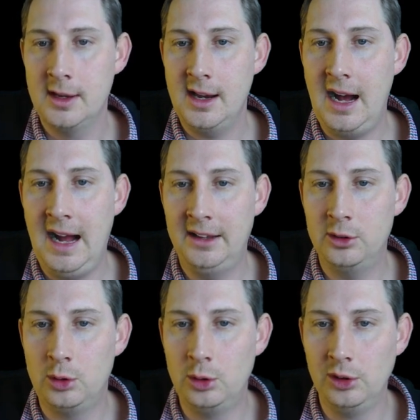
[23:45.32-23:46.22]
and
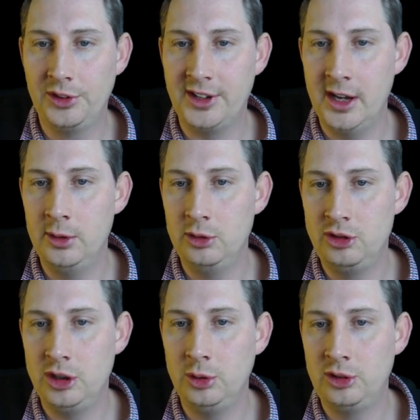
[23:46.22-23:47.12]
also
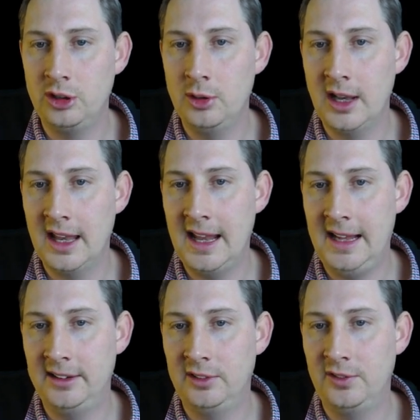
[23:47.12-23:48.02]
due to
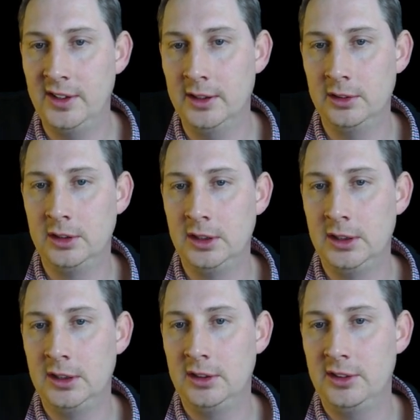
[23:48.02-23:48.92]
landfill.
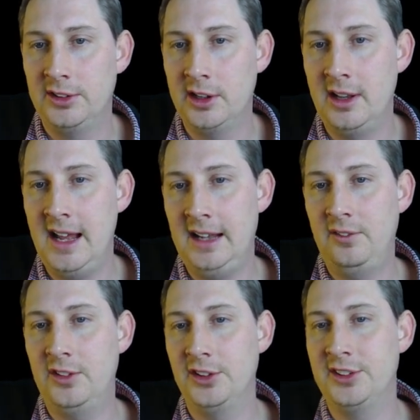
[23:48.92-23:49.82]
So
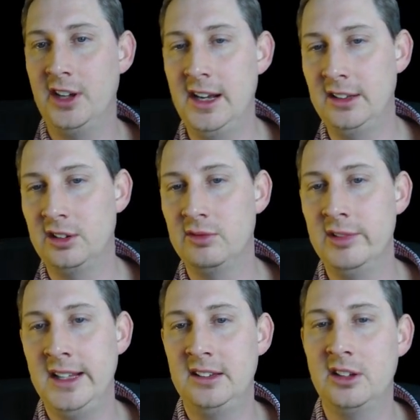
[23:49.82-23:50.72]
landfill sites
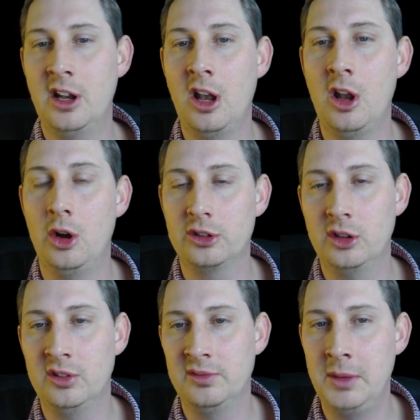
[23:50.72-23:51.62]
release a lot
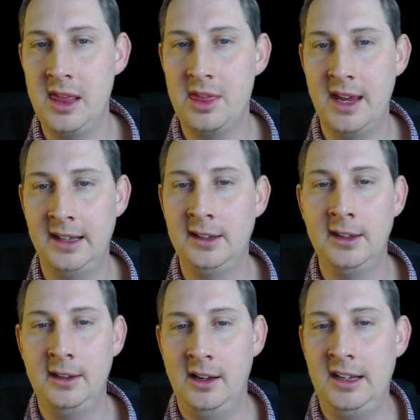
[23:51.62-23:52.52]
of methane.
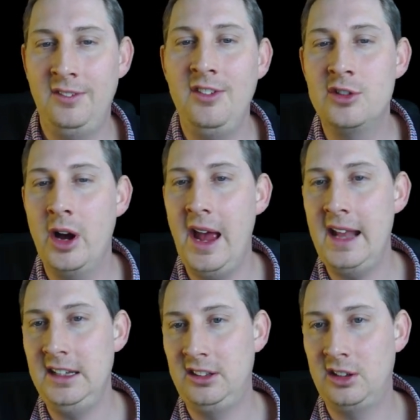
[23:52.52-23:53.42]
And if you've got
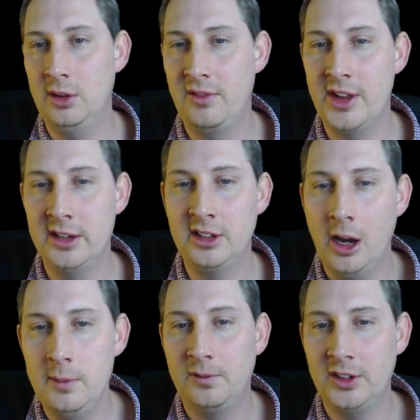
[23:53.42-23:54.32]
any 2 of those,
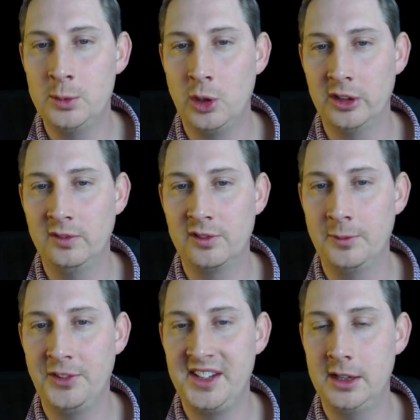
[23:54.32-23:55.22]
hopefully 1
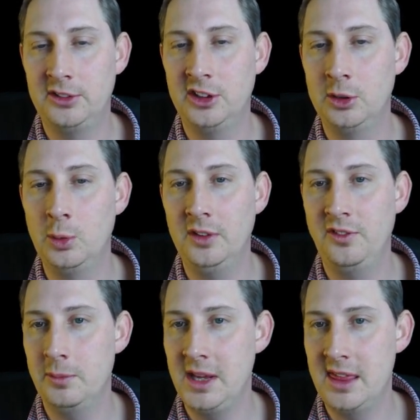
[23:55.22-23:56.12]
from CO2, 1
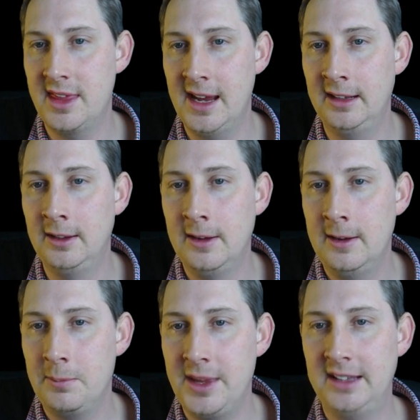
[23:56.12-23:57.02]
for methane,
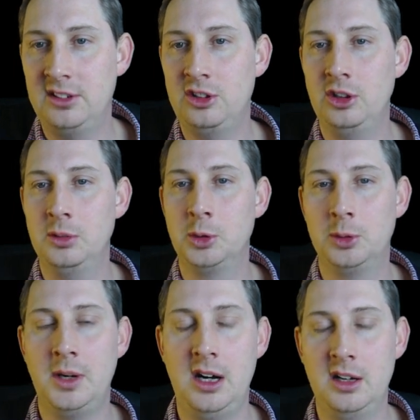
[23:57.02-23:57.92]
that's 2
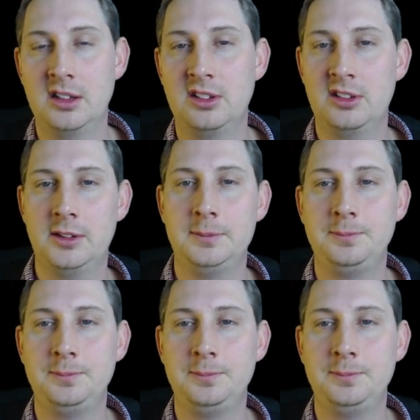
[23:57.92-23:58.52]
more marks.